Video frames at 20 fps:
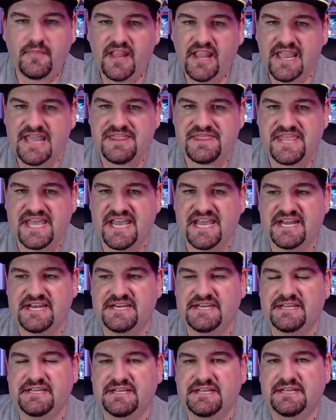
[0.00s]
And
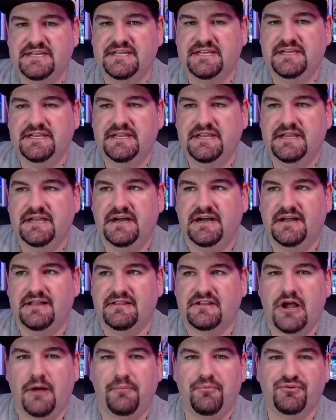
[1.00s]
then a
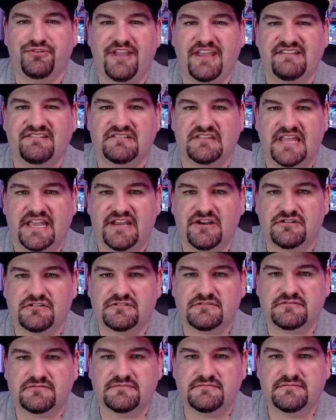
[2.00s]
couple days later,
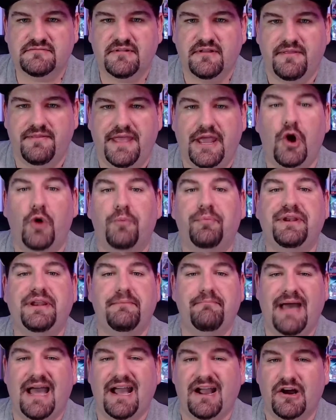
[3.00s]
they opened it
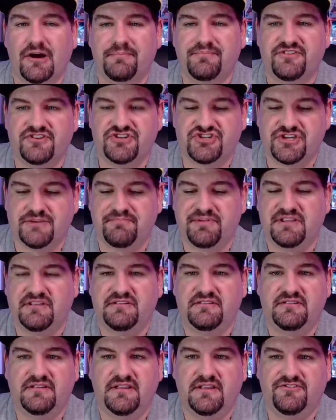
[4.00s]
back up to
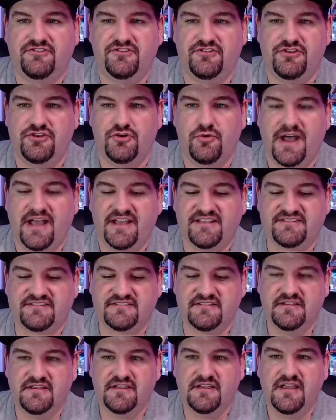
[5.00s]
shipping to the US.
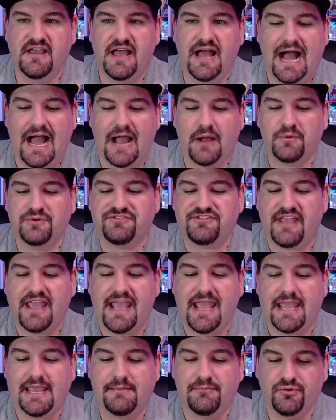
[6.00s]
I was
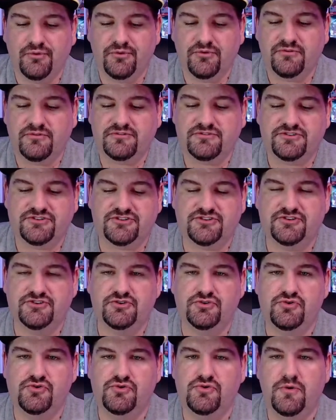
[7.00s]
able
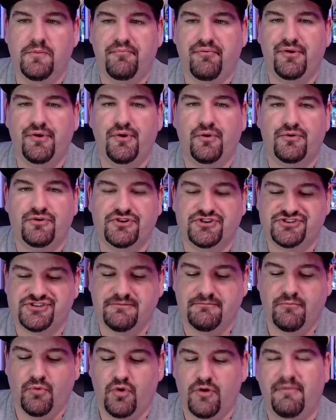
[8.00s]
to pre-order some
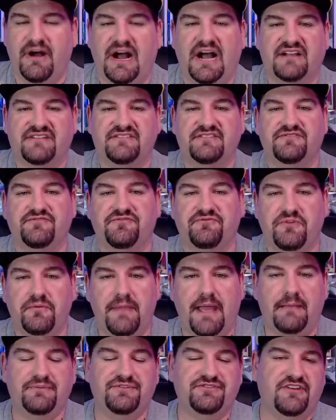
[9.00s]
more boxes from
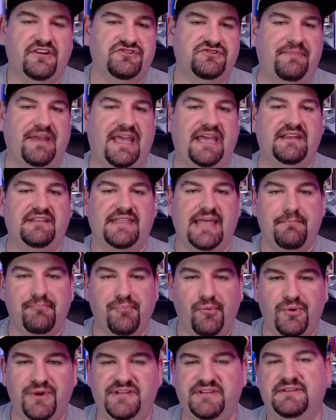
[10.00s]
Amazon Japan at that
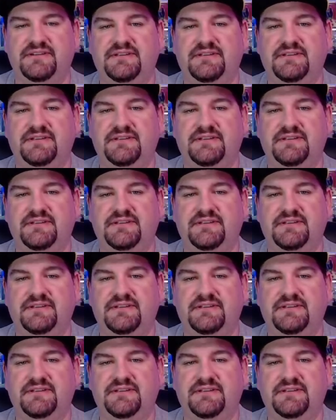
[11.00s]
point.